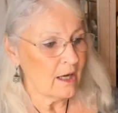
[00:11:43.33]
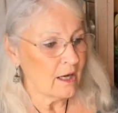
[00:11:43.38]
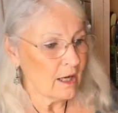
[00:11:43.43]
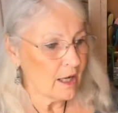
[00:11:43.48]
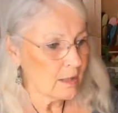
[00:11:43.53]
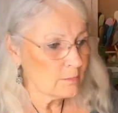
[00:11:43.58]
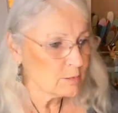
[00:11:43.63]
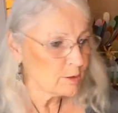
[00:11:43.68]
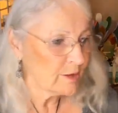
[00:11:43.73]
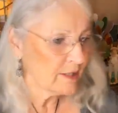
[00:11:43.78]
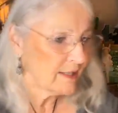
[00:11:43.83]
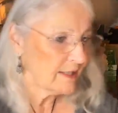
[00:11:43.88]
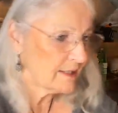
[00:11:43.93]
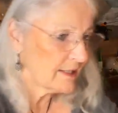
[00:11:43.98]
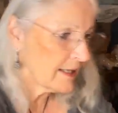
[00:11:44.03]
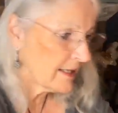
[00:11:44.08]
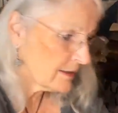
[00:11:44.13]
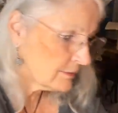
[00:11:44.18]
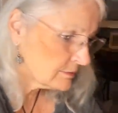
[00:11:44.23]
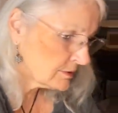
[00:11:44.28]
Aubrey
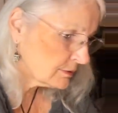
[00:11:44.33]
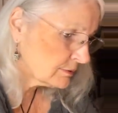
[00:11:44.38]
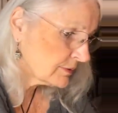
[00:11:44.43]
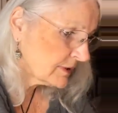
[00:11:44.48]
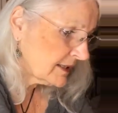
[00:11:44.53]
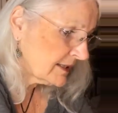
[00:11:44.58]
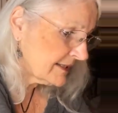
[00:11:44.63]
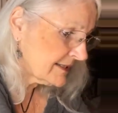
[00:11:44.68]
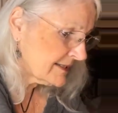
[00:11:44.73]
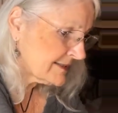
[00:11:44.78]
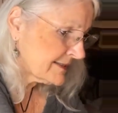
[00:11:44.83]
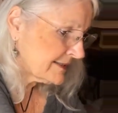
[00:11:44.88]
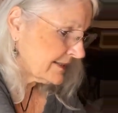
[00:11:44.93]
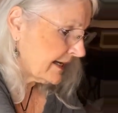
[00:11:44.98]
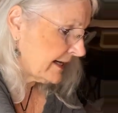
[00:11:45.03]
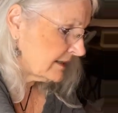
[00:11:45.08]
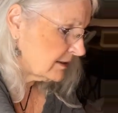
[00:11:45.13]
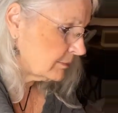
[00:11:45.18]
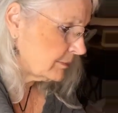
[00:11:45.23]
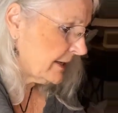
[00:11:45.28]
and I were really
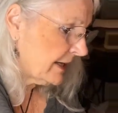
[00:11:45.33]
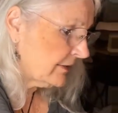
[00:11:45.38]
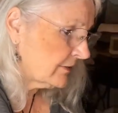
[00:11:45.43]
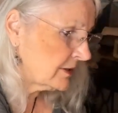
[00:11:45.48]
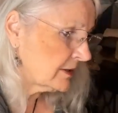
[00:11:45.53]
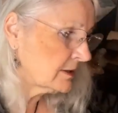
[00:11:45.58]
sad about